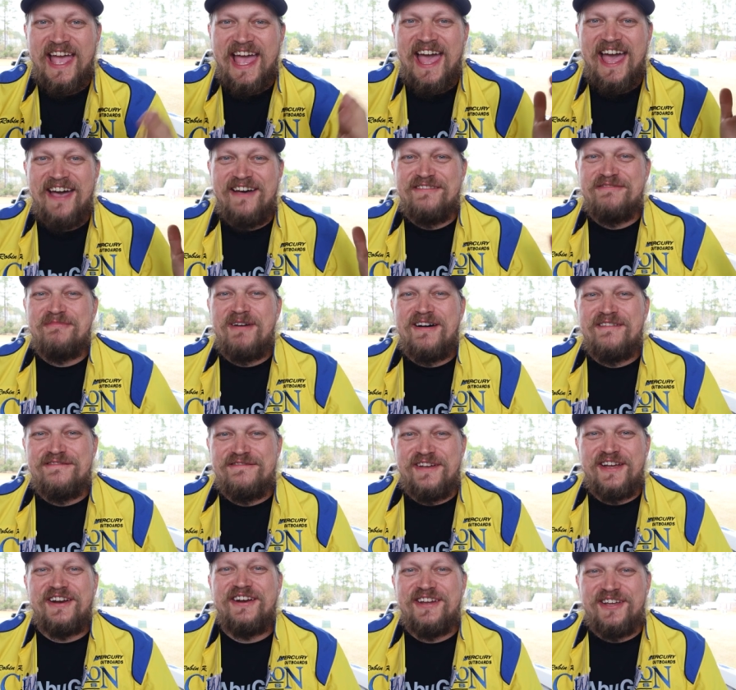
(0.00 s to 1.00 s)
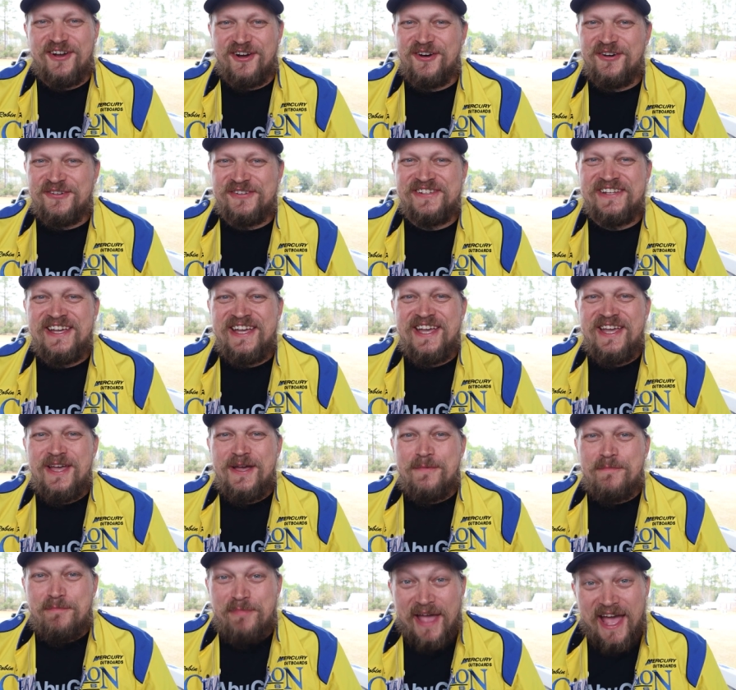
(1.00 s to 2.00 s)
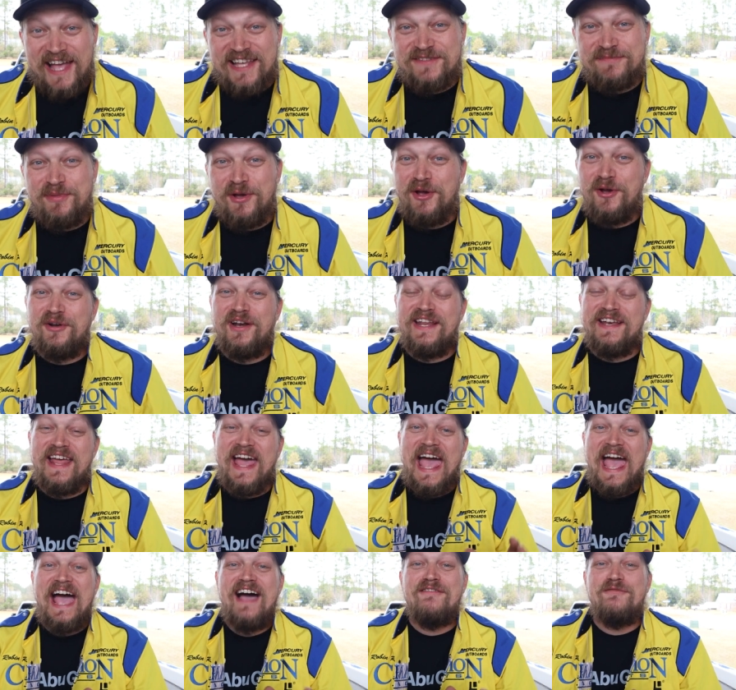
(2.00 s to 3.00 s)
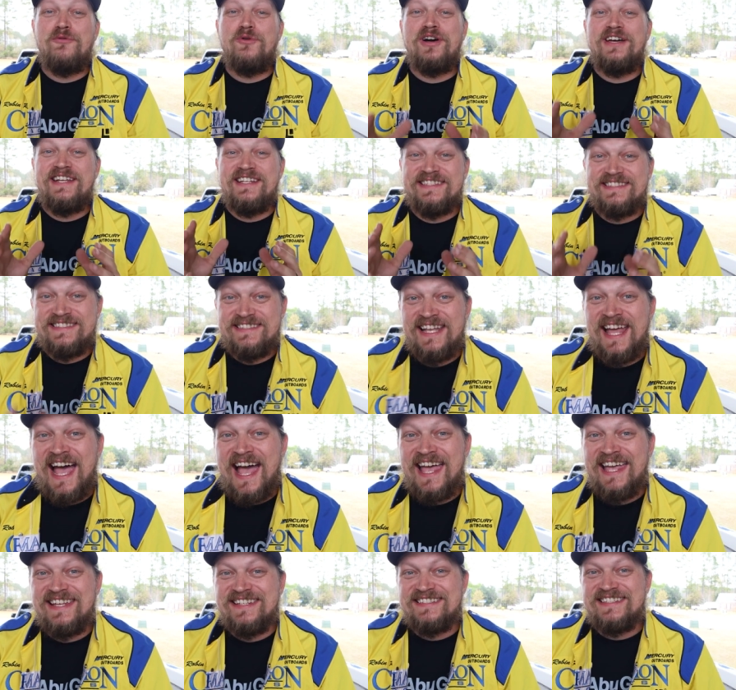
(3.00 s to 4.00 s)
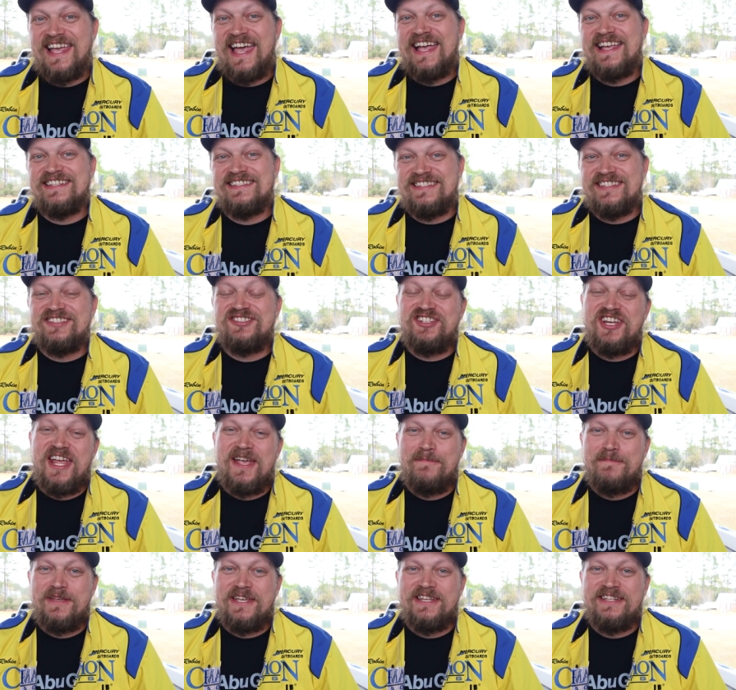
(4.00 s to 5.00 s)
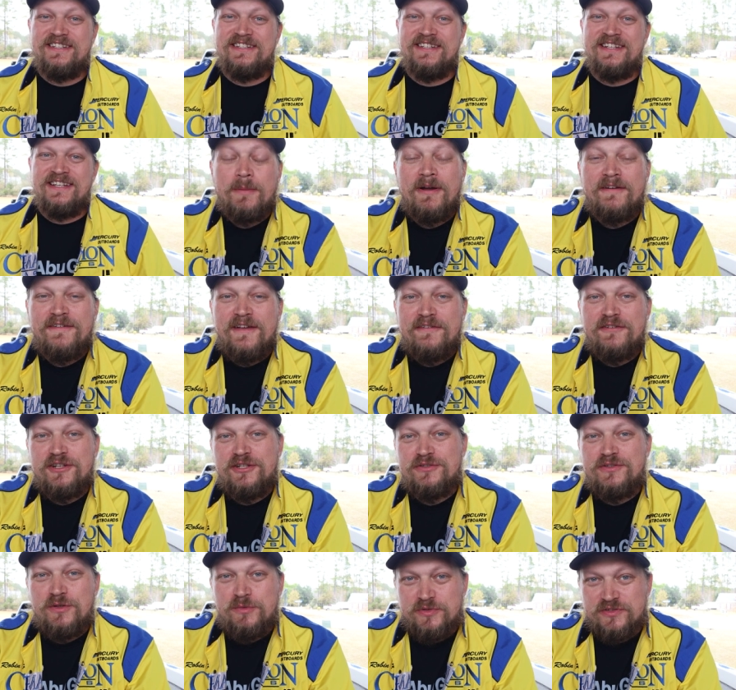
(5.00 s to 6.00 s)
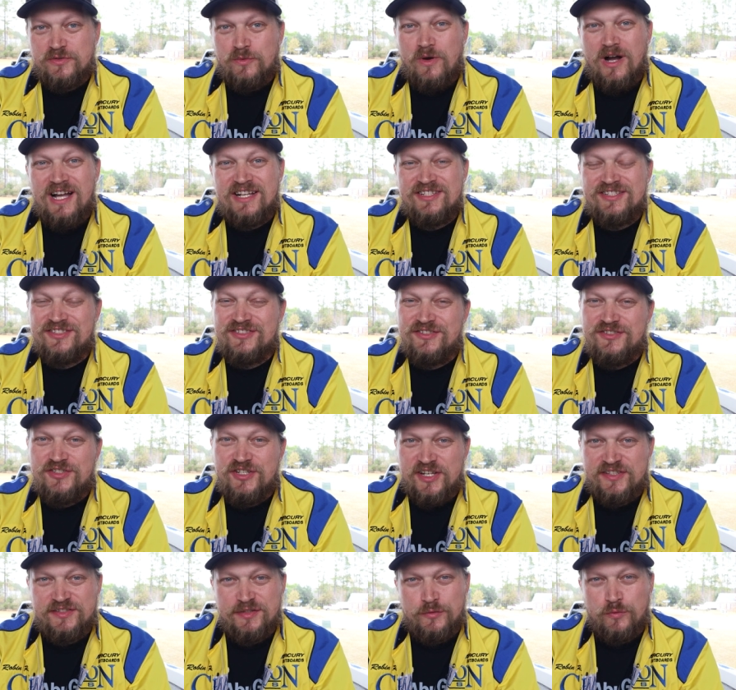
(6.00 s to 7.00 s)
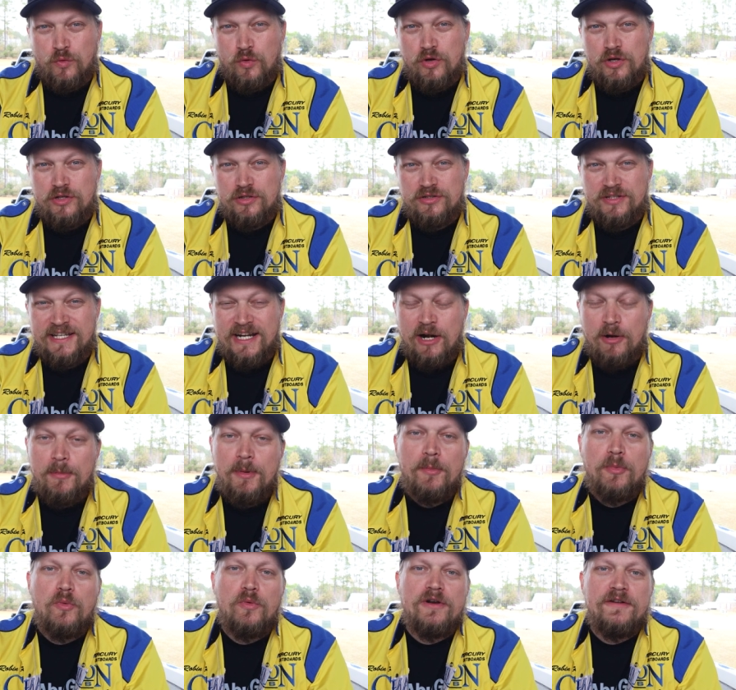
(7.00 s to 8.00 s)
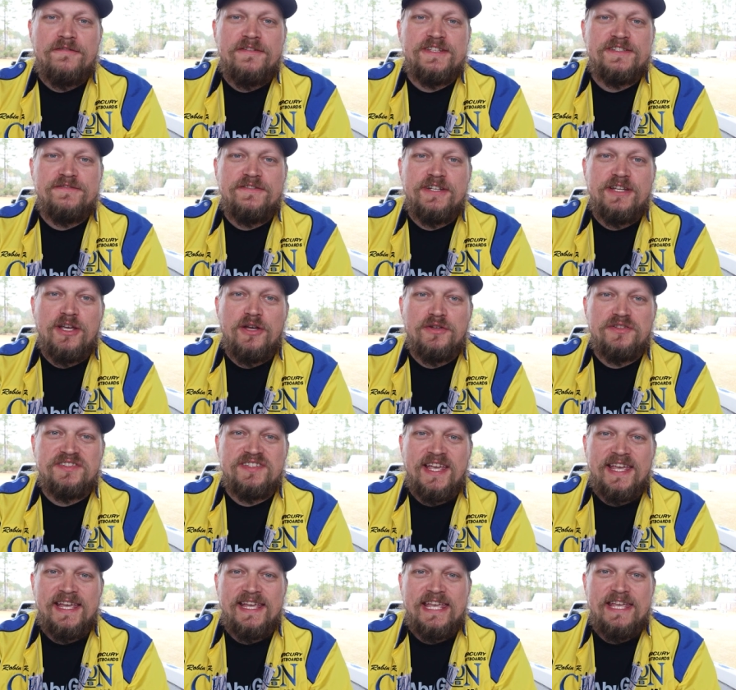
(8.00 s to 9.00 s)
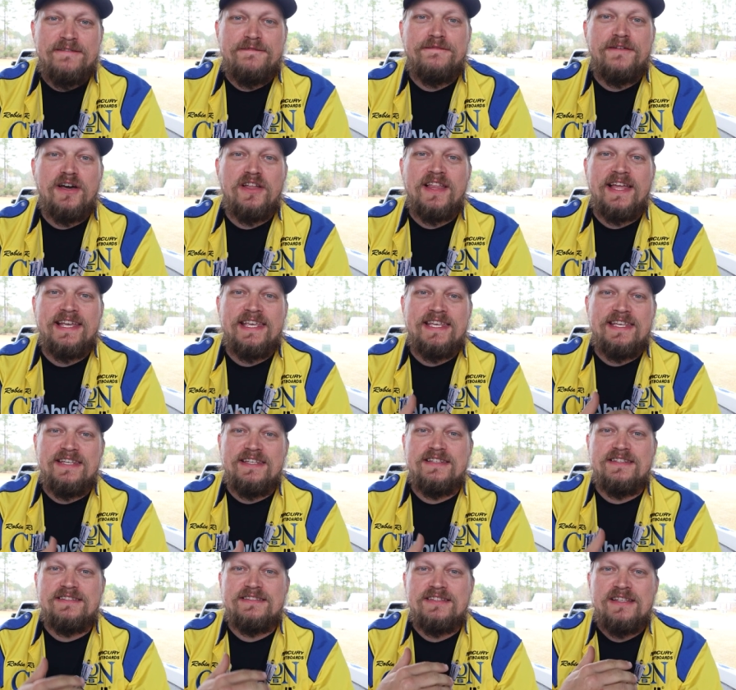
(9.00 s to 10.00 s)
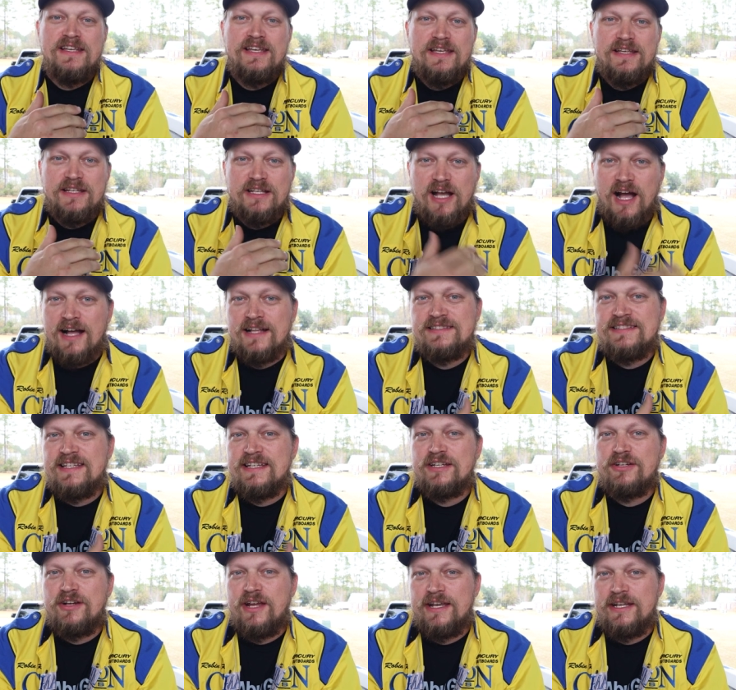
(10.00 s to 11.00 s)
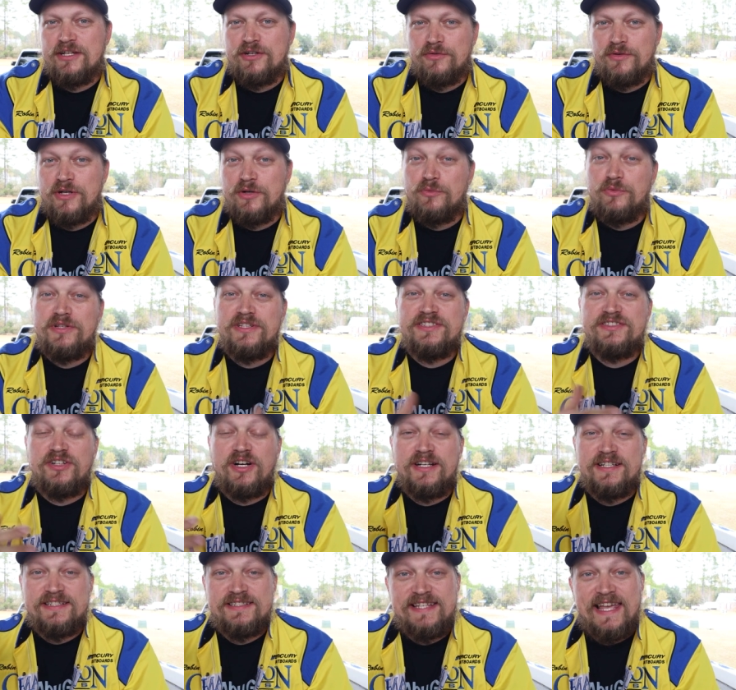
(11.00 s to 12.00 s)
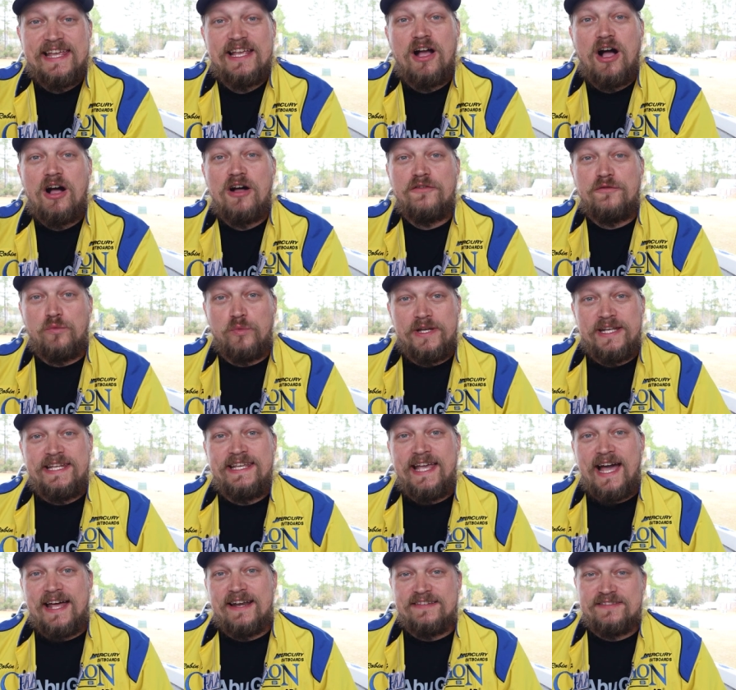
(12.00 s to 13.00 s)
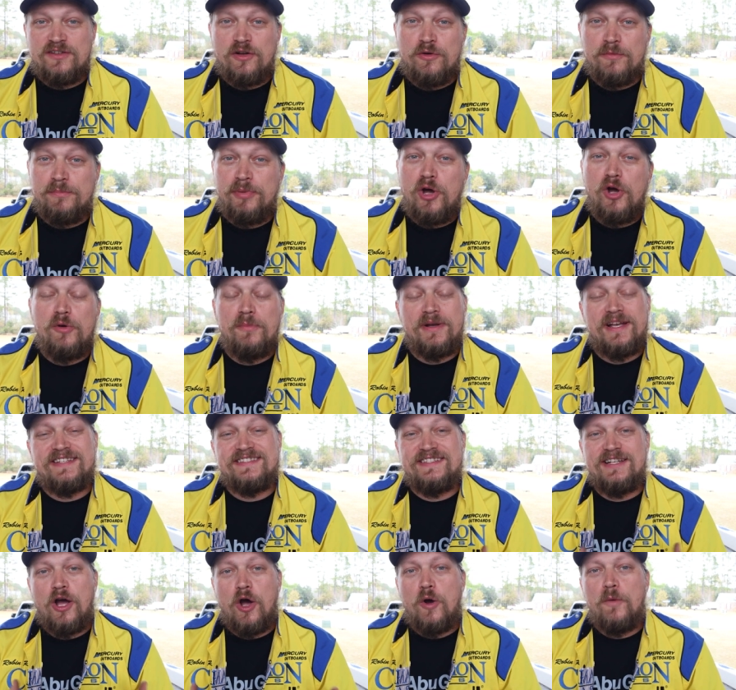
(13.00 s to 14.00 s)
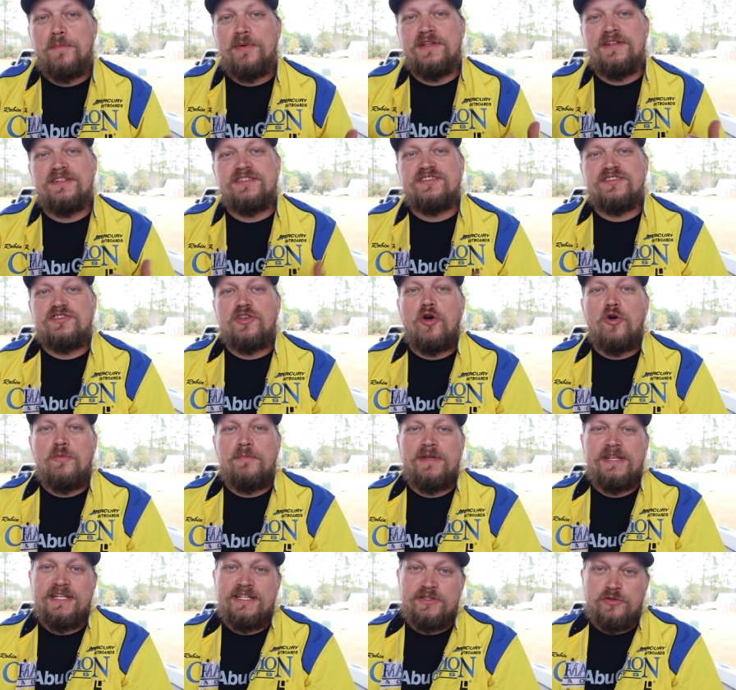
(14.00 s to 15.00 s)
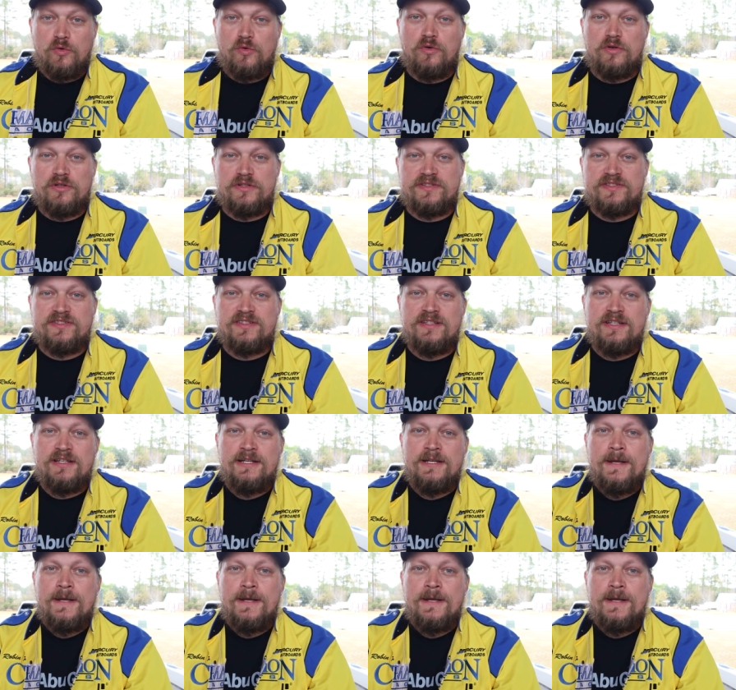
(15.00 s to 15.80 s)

have my very own bass boat and to have one as nice as this champion. One of my favorite YouTubers to watch is Justin Royal and I remember one of his videos saying he felt like his content creating career really started to take off when he got his own boat because it opened so many doors.